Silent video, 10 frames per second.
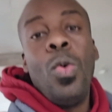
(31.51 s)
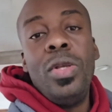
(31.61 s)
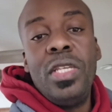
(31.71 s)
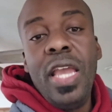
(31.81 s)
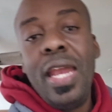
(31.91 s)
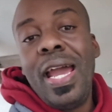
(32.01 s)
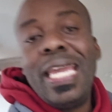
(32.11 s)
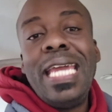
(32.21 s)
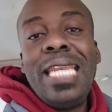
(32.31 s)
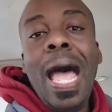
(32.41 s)
Once again,
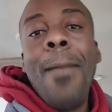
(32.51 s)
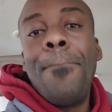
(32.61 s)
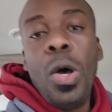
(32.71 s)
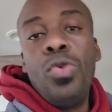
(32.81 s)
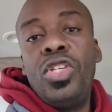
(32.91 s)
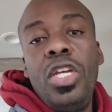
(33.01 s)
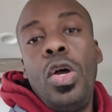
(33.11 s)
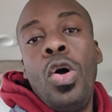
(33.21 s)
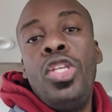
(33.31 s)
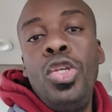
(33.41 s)
I cannot post
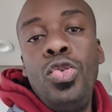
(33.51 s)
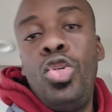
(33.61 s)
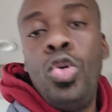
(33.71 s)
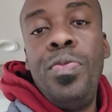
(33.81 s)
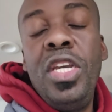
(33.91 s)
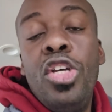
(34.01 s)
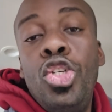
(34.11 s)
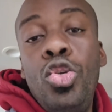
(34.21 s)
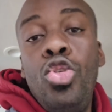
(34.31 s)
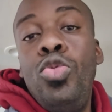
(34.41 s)
it on YouTube
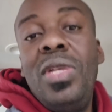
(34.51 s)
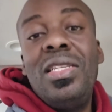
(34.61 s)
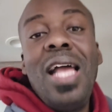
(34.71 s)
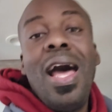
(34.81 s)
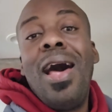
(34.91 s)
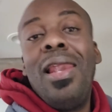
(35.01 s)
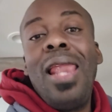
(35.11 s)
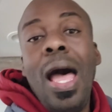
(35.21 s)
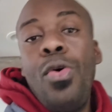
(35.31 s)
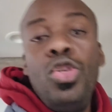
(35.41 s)
because YouTube does not
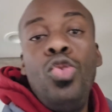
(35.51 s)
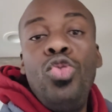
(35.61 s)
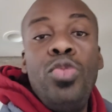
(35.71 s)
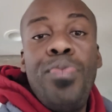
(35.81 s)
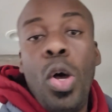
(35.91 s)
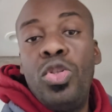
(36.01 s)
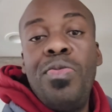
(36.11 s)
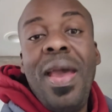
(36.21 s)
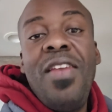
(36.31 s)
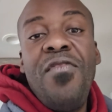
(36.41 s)
allow you to
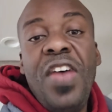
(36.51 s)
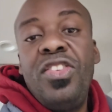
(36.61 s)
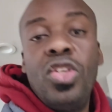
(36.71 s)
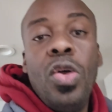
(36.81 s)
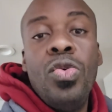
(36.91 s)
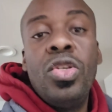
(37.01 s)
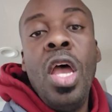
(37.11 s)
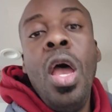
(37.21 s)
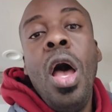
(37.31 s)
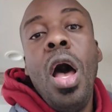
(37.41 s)
post manifestos